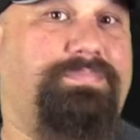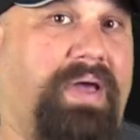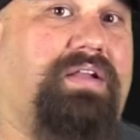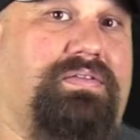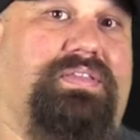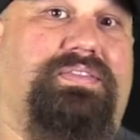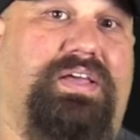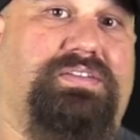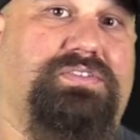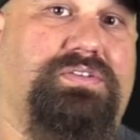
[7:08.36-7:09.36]
better than
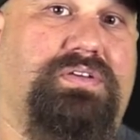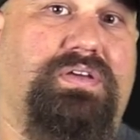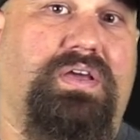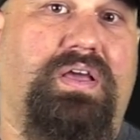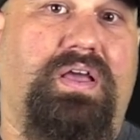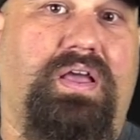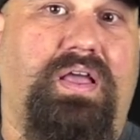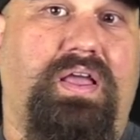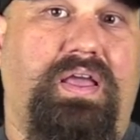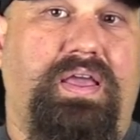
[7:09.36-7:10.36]
this.
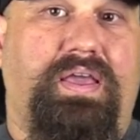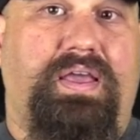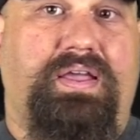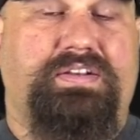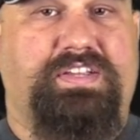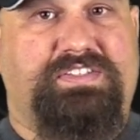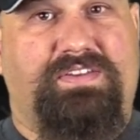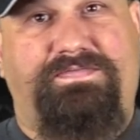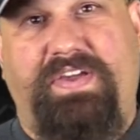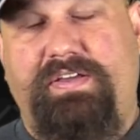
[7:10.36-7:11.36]
Does
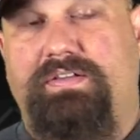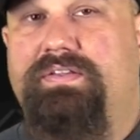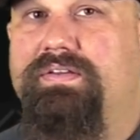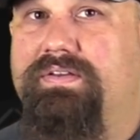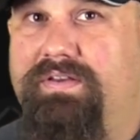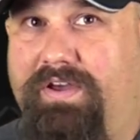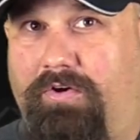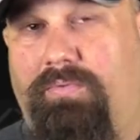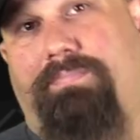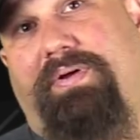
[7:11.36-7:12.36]
it fail?
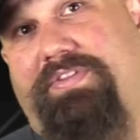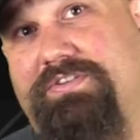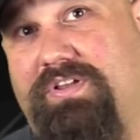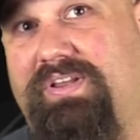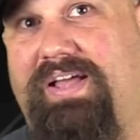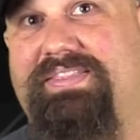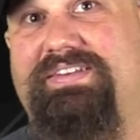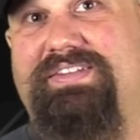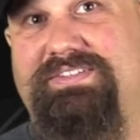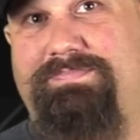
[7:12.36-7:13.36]
No, but there's a lot
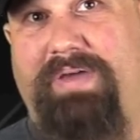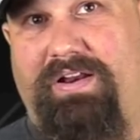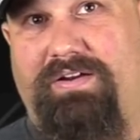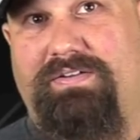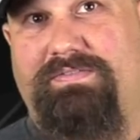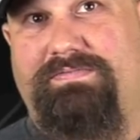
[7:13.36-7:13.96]
that does better.